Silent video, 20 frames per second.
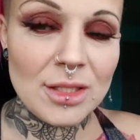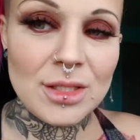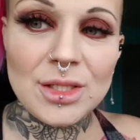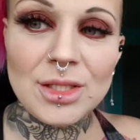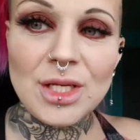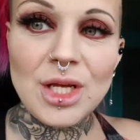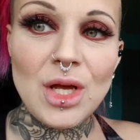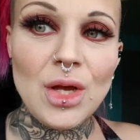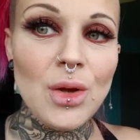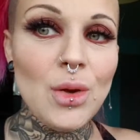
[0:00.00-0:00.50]

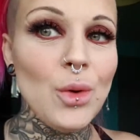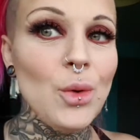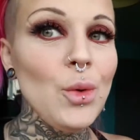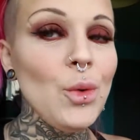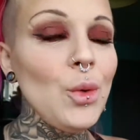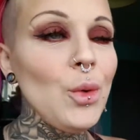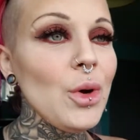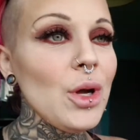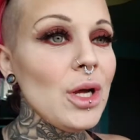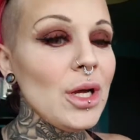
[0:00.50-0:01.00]

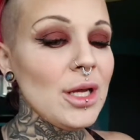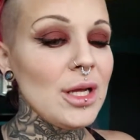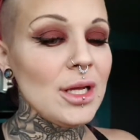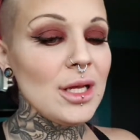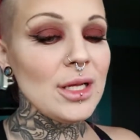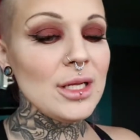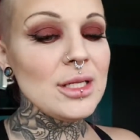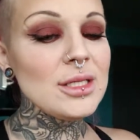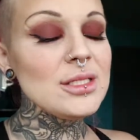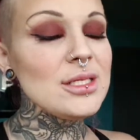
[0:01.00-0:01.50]
So,
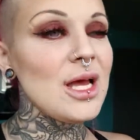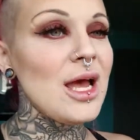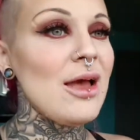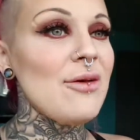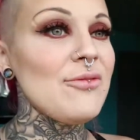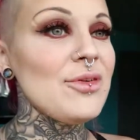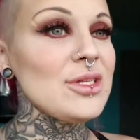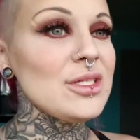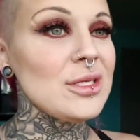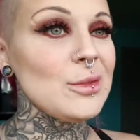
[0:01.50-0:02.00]

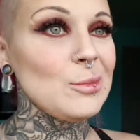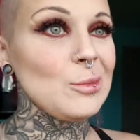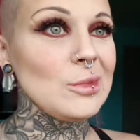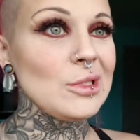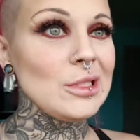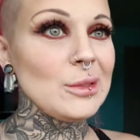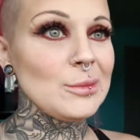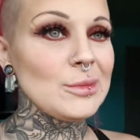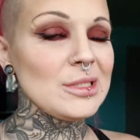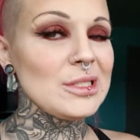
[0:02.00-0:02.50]
time for some
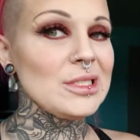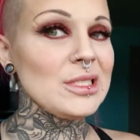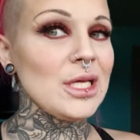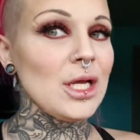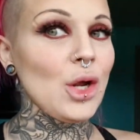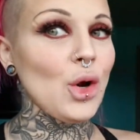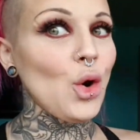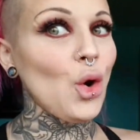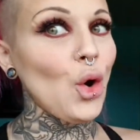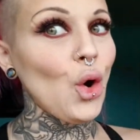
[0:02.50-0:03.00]

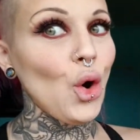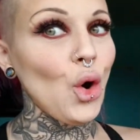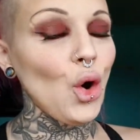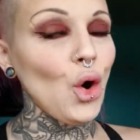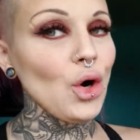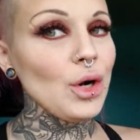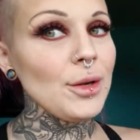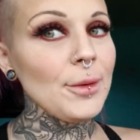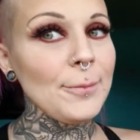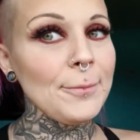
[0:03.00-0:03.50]
lipstick.
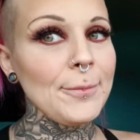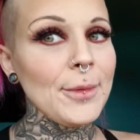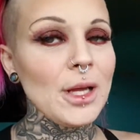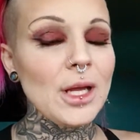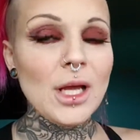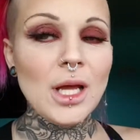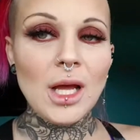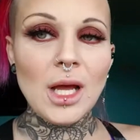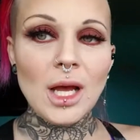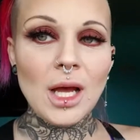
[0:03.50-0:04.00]

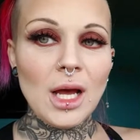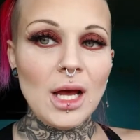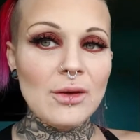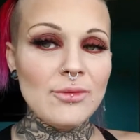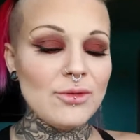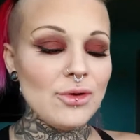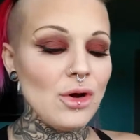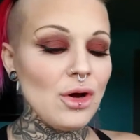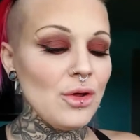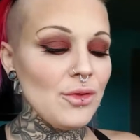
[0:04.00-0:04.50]

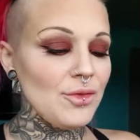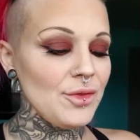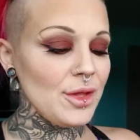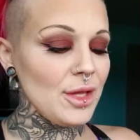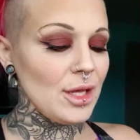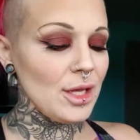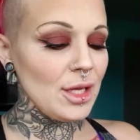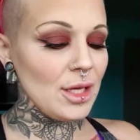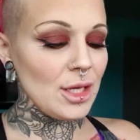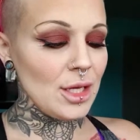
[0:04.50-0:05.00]
I've got
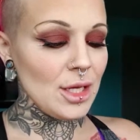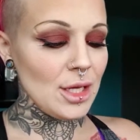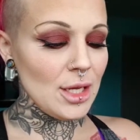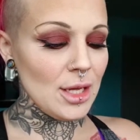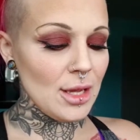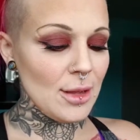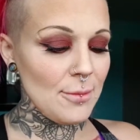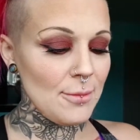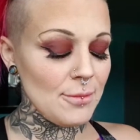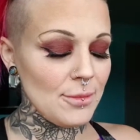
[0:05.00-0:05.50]
the
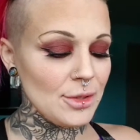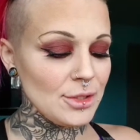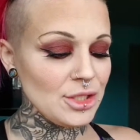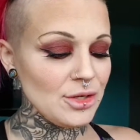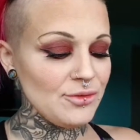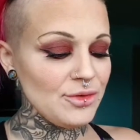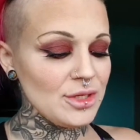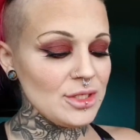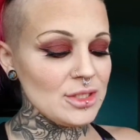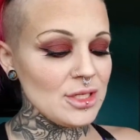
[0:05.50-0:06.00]

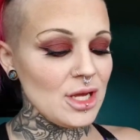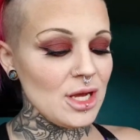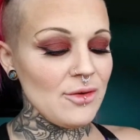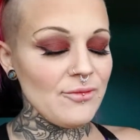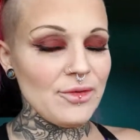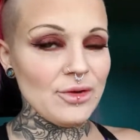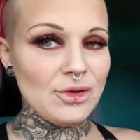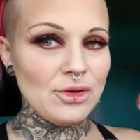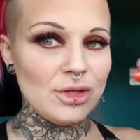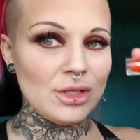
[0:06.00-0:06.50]
Jeffree Star
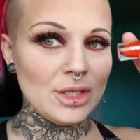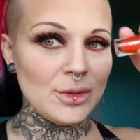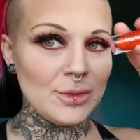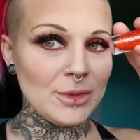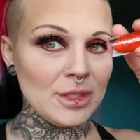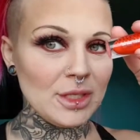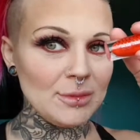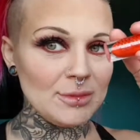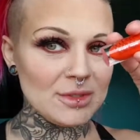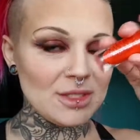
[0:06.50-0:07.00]
Velour
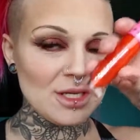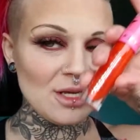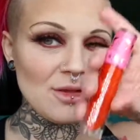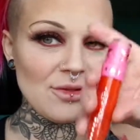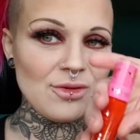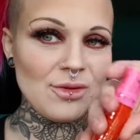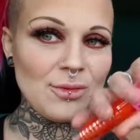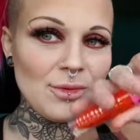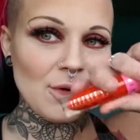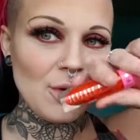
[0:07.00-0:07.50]
Liquid Lipstick. I
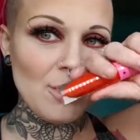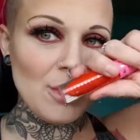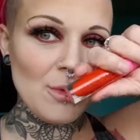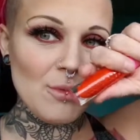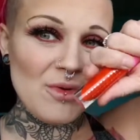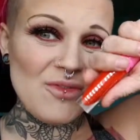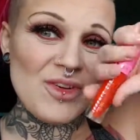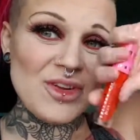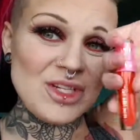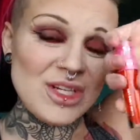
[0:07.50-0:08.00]
thought we'd go in
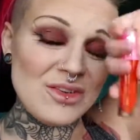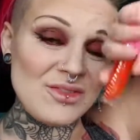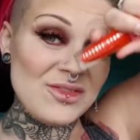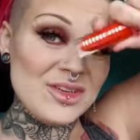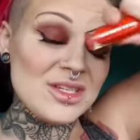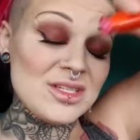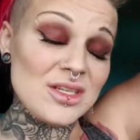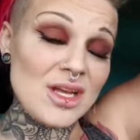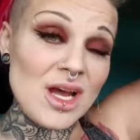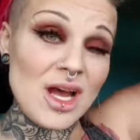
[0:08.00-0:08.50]
with a
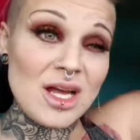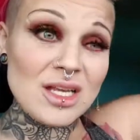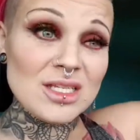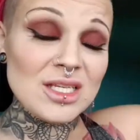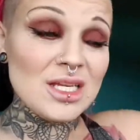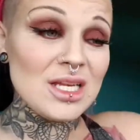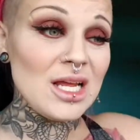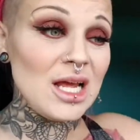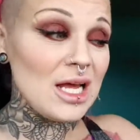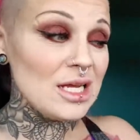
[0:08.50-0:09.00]
Jeffree Star.
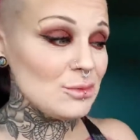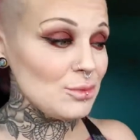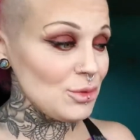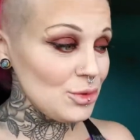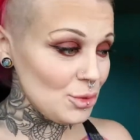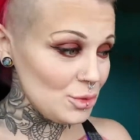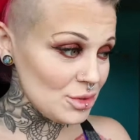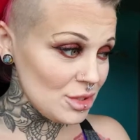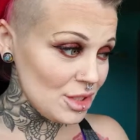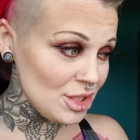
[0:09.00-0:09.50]
See now, as we're
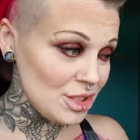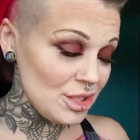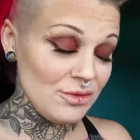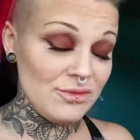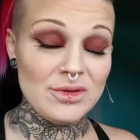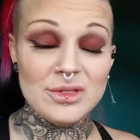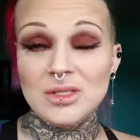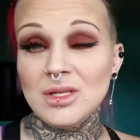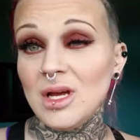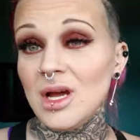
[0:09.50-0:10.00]
using the
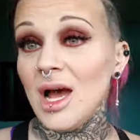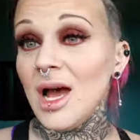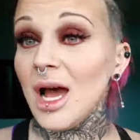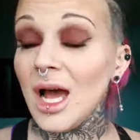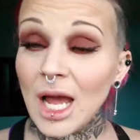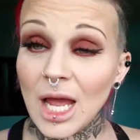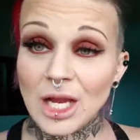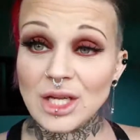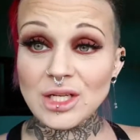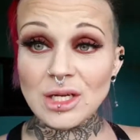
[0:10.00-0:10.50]
Jeffree Star
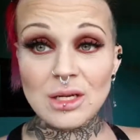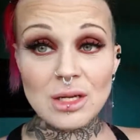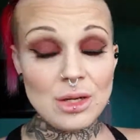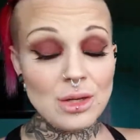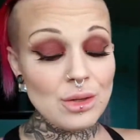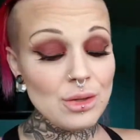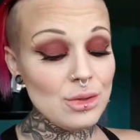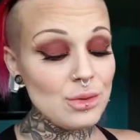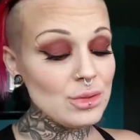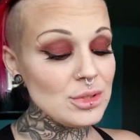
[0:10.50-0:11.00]

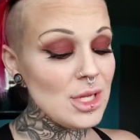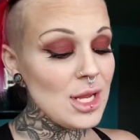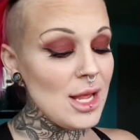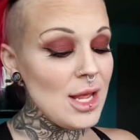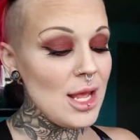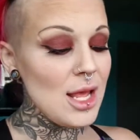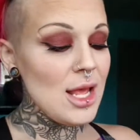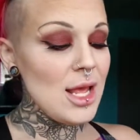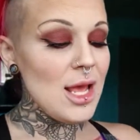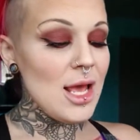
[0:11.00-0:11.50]
eyeshadows.
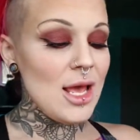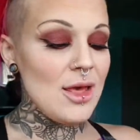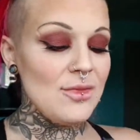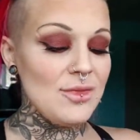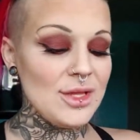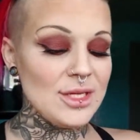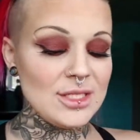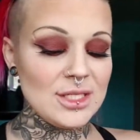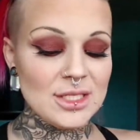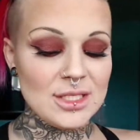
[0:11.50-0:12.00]
And
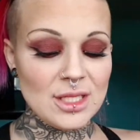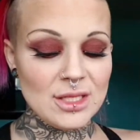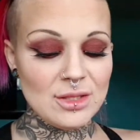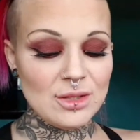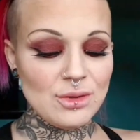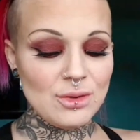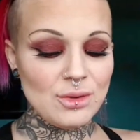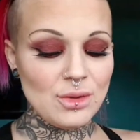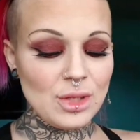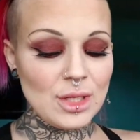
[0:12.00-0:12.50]
this is in the
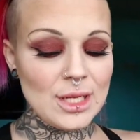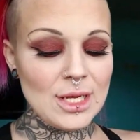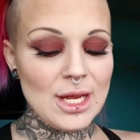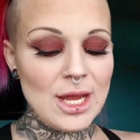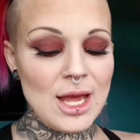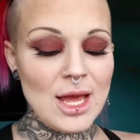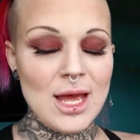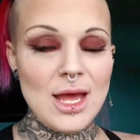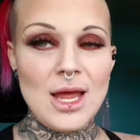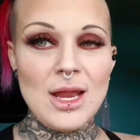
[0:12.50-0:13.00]
colour
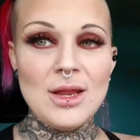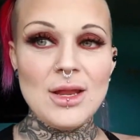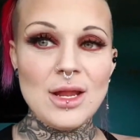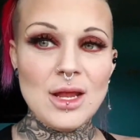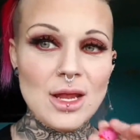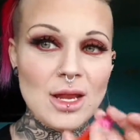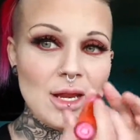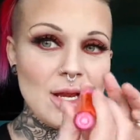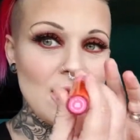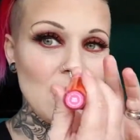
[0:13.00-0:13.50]

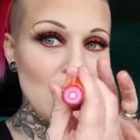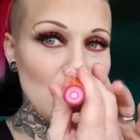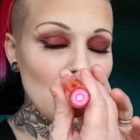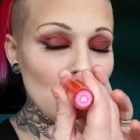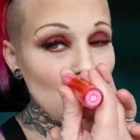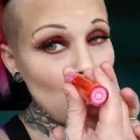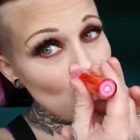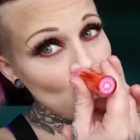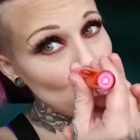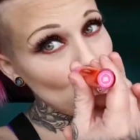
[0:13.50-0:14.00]
Anna
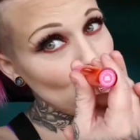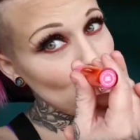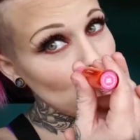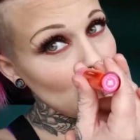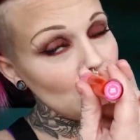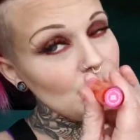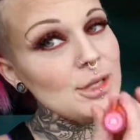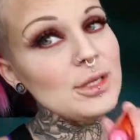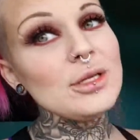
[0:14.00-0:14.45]
Nicole.